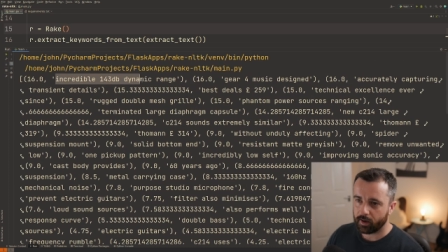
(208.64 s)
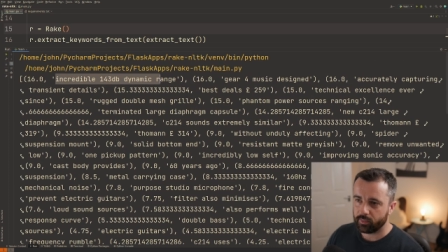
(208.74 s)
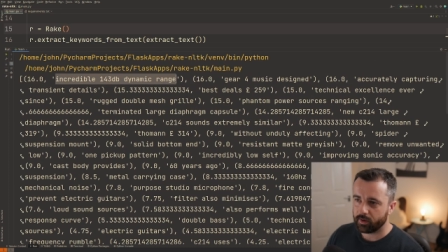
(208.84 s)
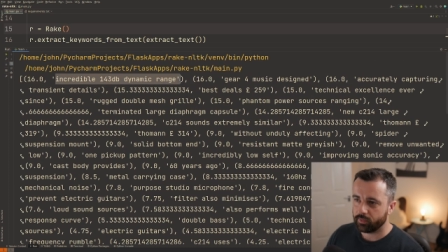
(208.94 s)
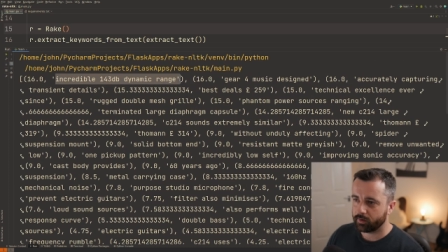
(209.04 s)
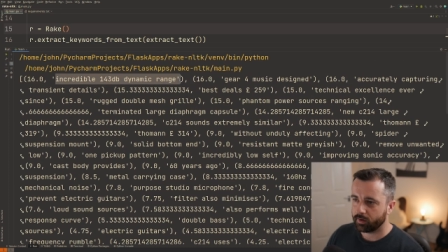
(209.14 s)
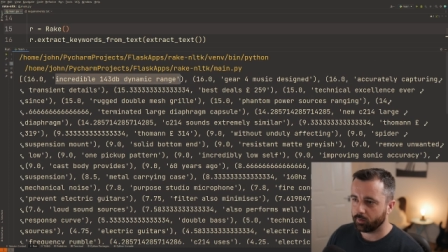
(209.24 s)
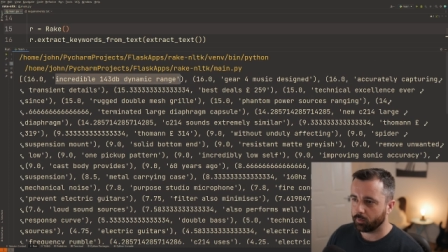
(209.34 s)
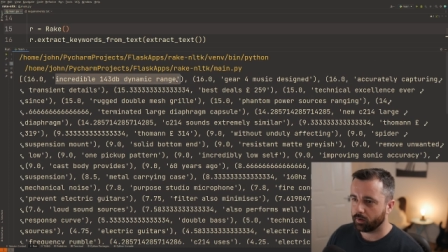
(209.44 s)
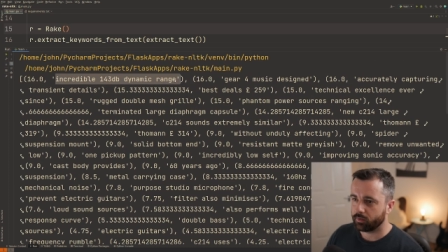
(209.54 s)
and then the
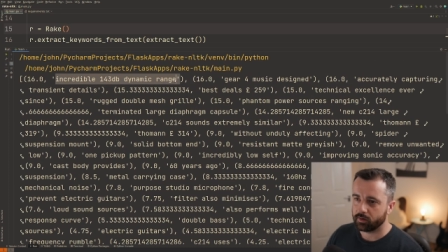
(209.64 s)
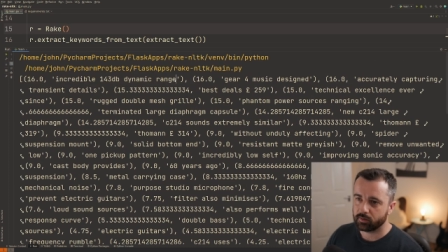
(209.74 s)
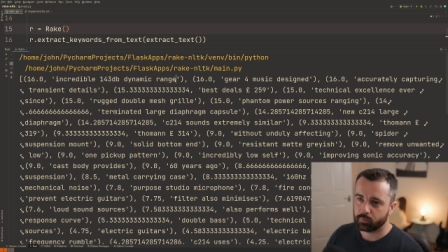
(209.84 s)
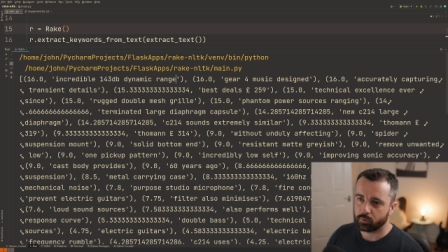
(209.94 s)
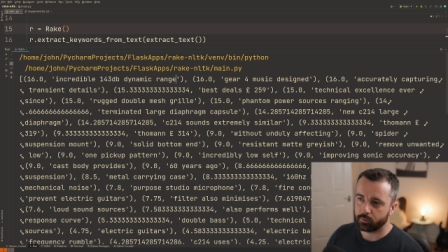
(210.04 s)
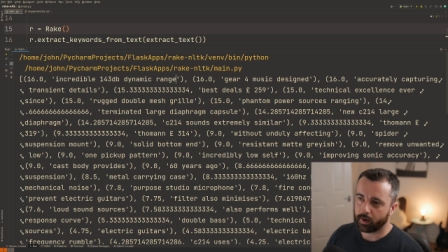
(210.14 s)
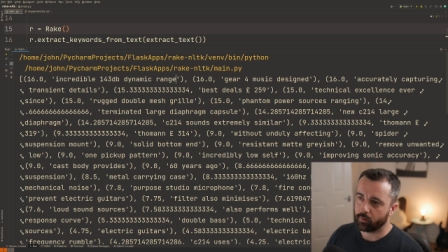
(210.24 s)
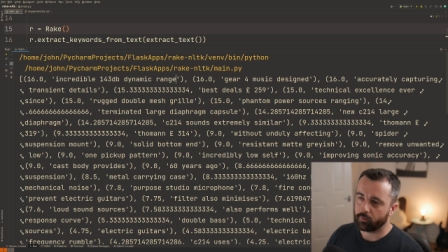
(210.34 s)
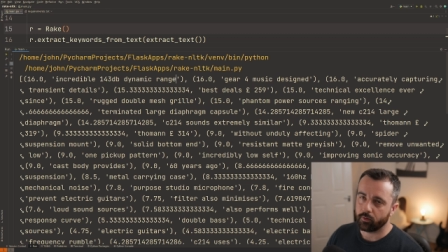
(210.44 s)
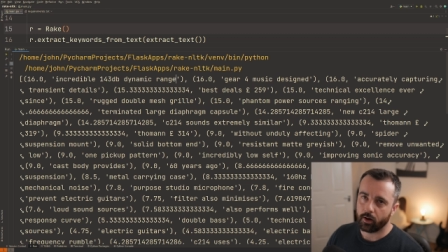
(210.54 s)
keyword that it's pulled
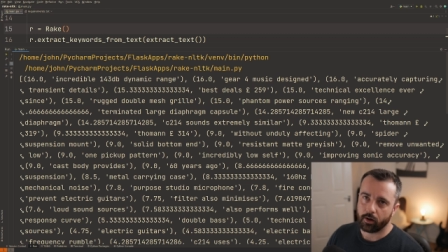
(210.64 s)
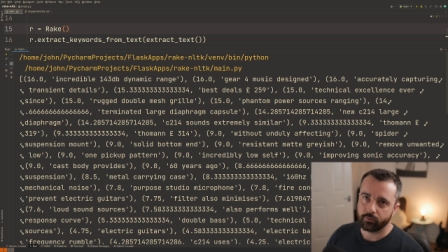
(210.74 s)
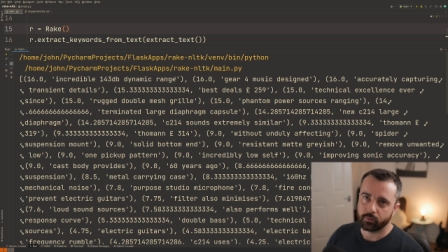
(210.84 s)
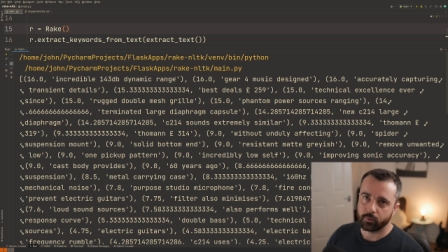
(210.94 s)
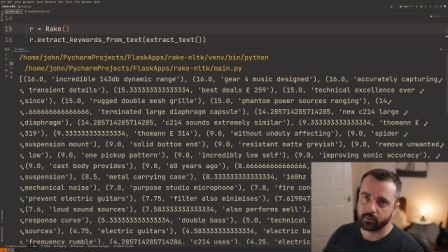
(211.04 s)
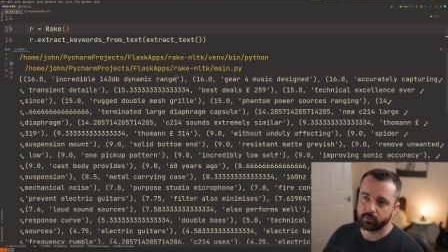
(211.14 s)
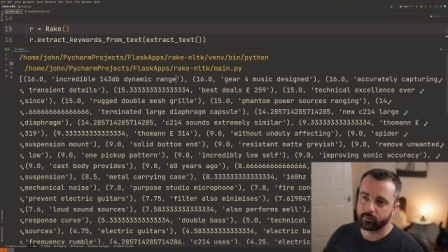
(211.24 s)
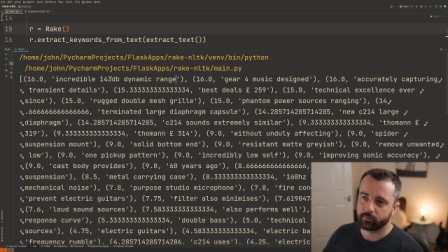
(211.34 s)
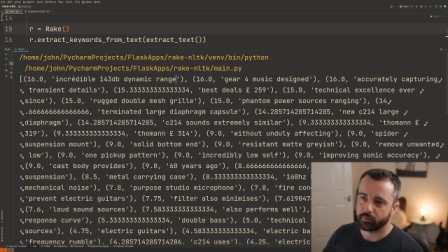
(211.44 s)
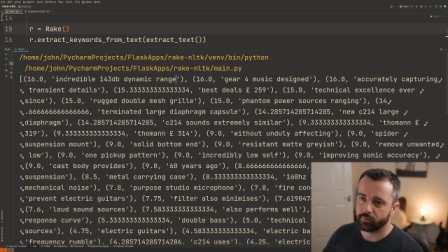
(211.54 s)
out afterwards.
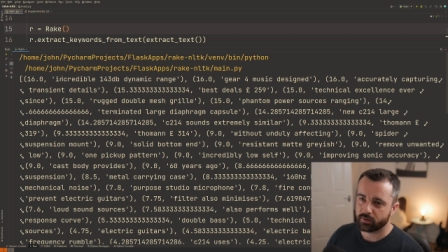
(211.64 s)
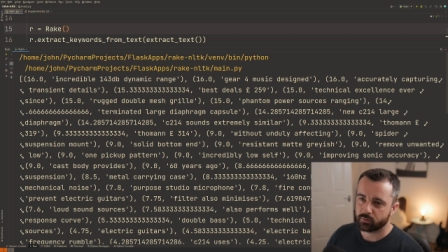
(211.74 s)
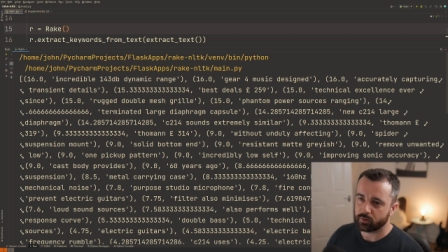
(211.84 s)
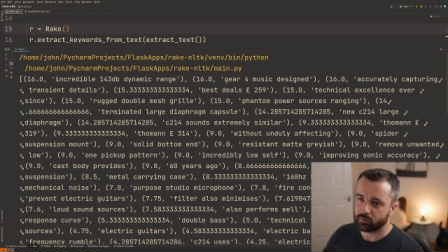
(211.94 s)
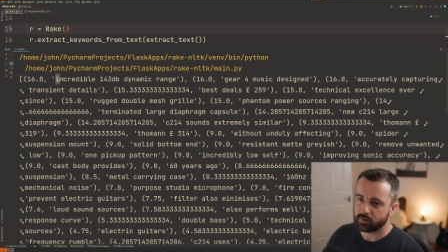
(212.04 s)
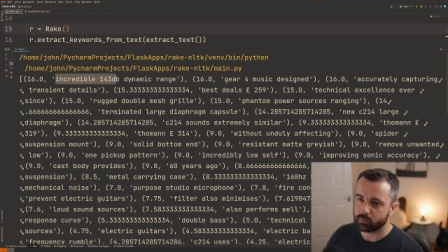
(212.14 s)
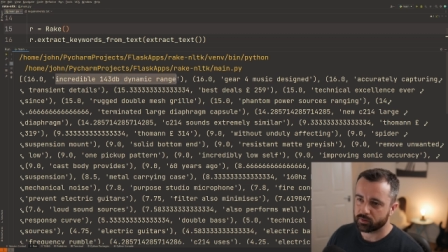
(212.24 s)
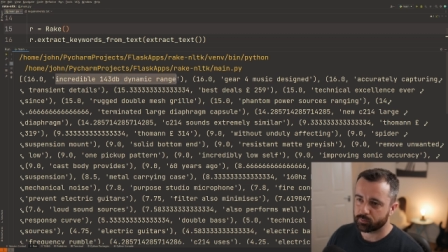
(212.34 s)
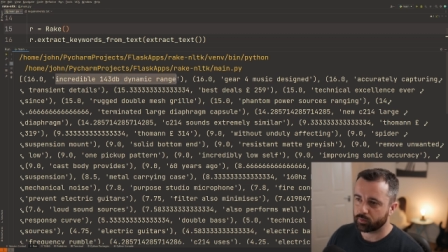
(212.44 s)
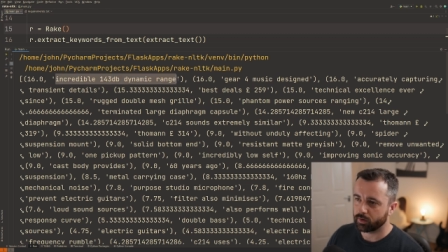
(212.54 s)
The first one on this
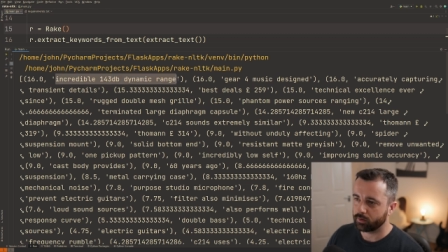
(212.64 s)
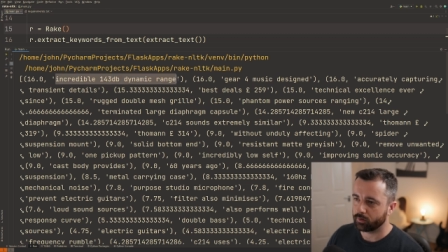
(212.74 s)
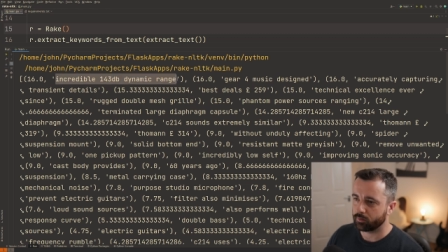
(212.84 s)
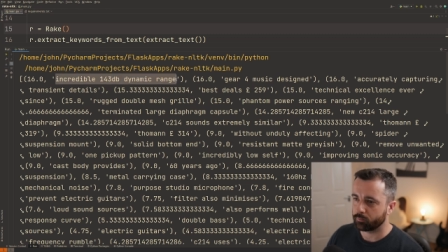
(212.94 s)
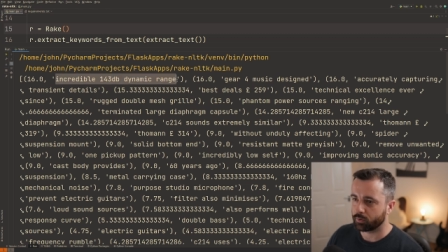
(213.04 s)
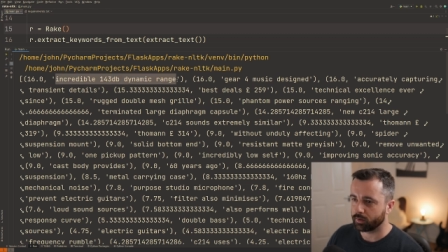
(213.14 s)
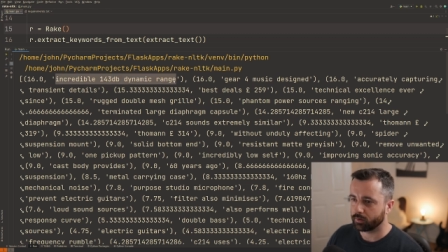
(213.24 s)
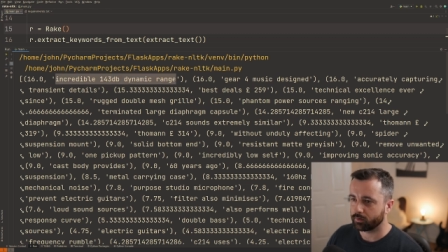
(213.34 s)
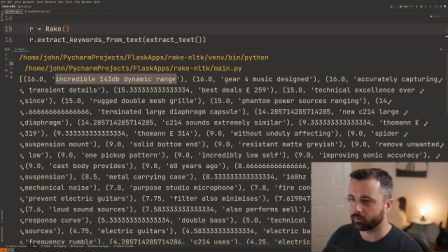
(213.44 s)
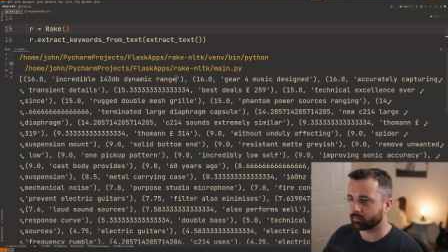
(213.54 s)
one's pretty good, pretty
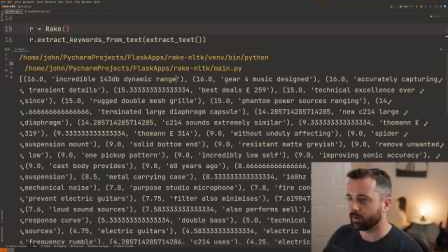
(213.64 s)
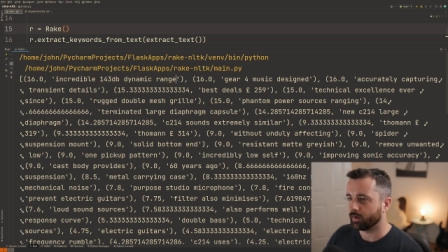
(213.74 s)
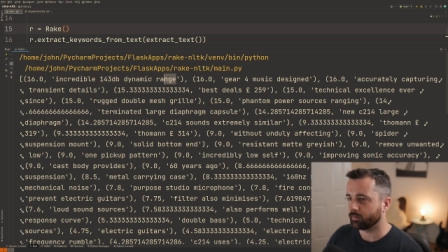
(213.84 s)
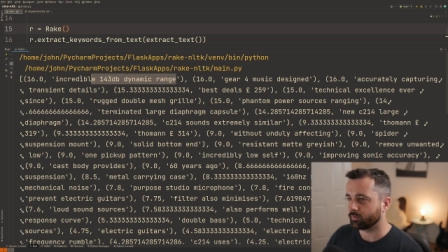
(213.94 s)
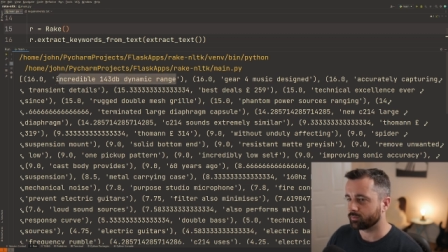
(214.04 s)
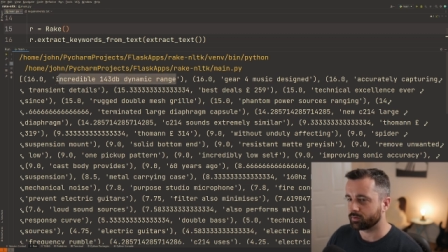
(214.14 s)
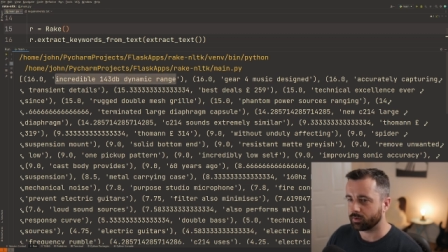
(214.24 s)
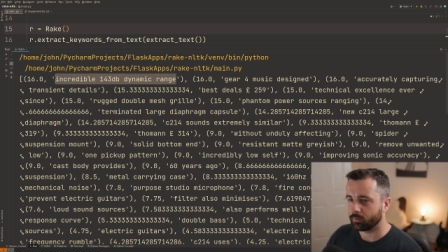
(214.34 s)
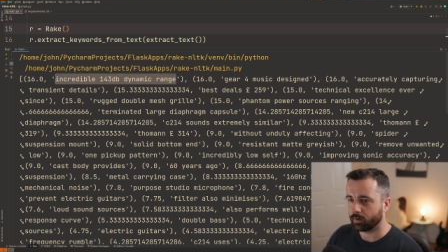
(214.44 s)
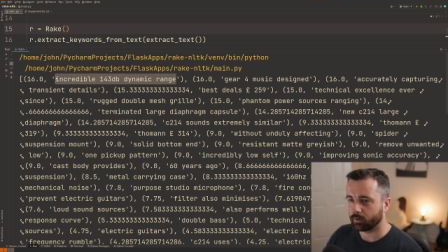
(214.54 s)
good, because that is obviously
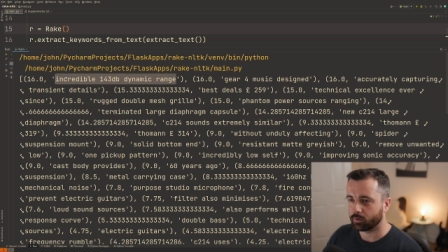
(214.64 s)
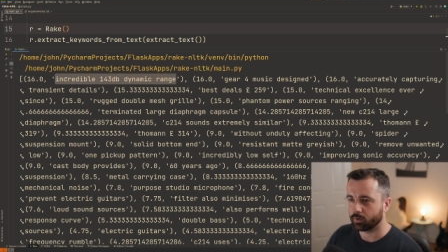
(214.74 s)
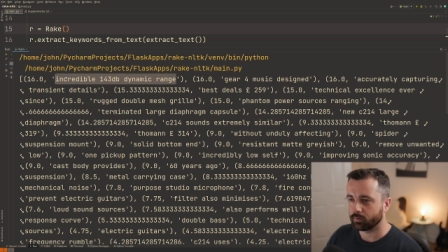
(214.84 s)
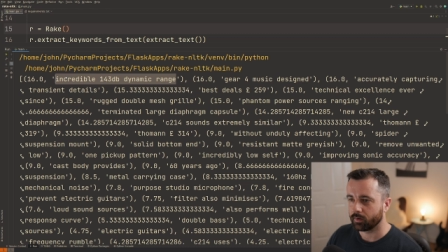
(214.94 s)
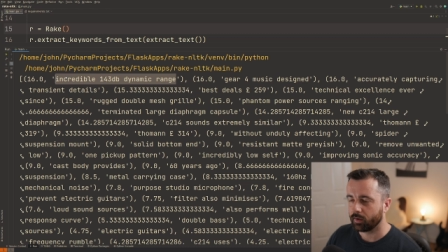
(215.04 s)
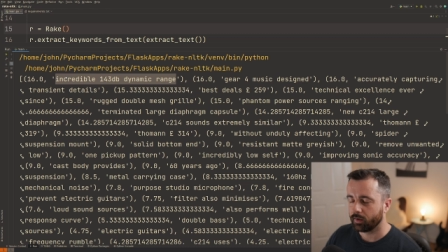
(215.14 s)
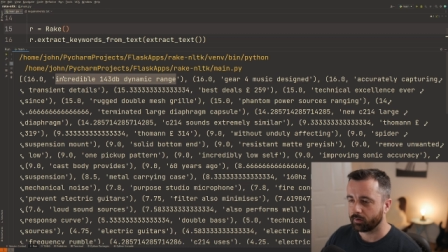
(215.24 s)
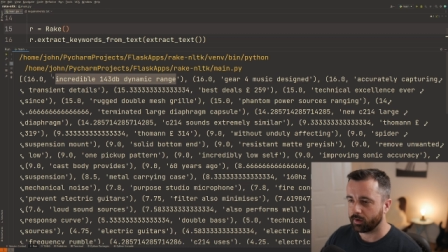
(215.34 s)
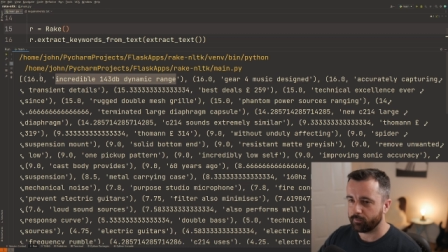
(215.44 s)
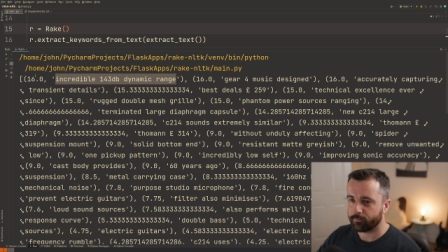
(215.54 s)
quite a good
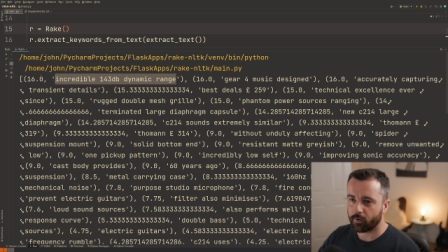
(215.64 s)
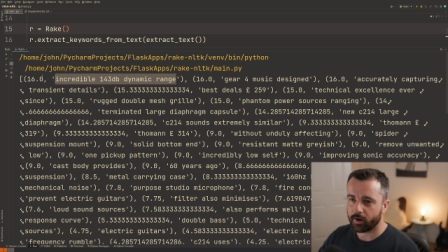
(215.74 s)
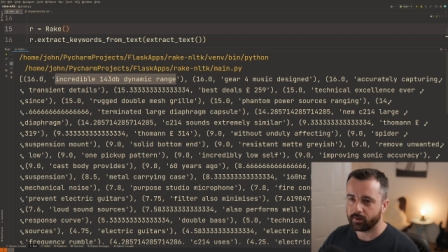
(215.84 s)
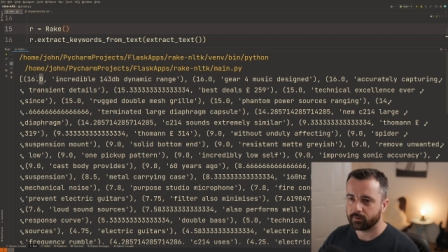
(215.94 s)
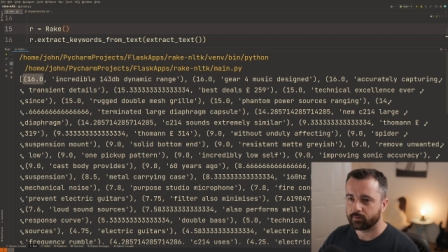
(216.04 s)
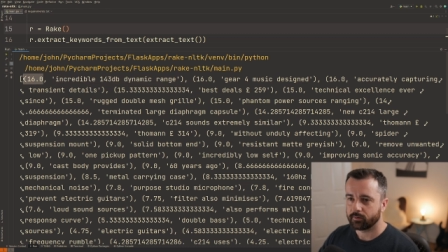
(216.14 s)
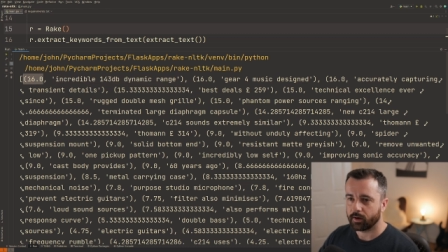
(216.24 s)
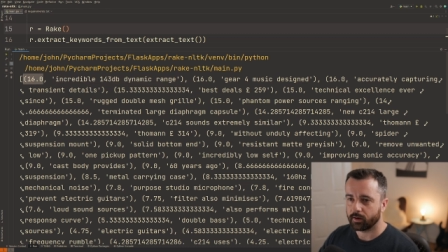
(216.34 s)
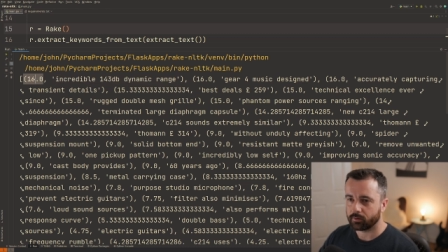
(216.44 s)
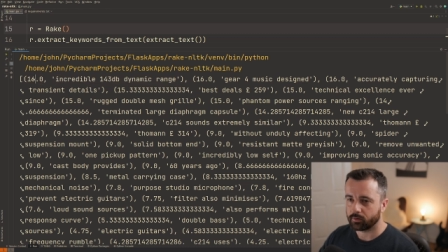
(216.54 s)
key phrase
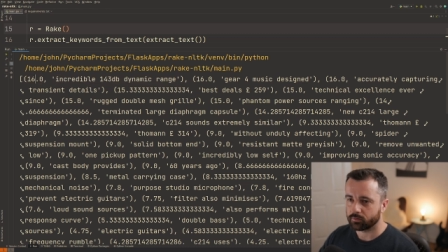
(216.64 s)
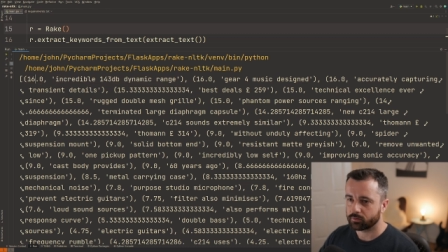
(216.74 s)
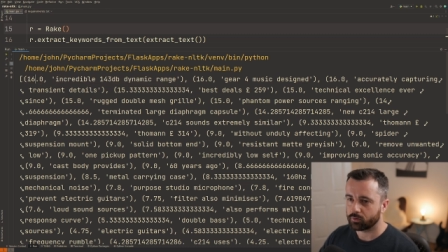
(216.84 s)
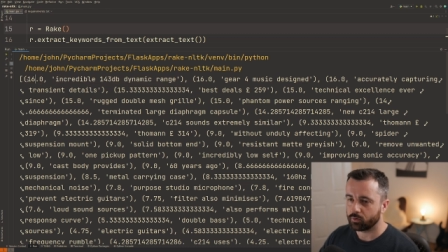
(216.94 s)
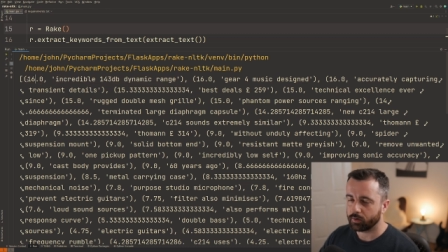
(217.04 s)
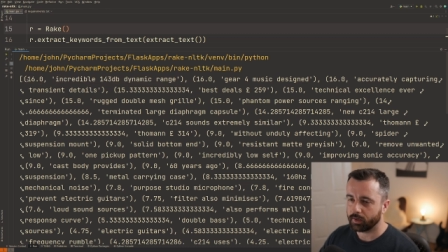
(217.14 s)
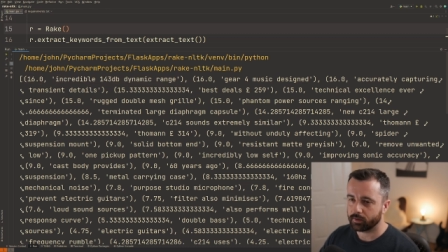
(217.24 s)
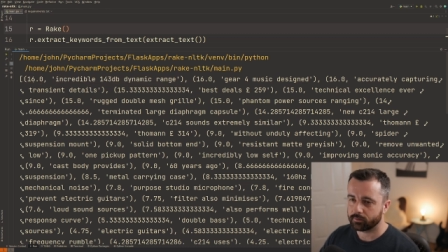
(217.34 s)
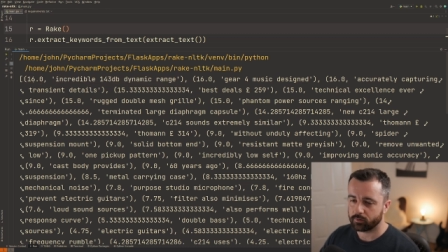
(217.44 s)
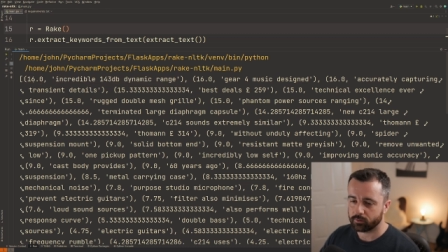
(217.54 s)
and a good score here.
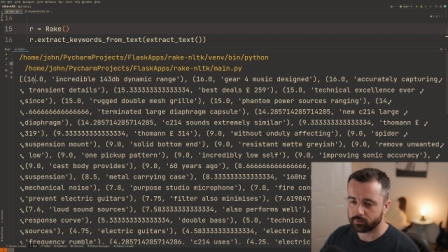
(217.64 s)
So the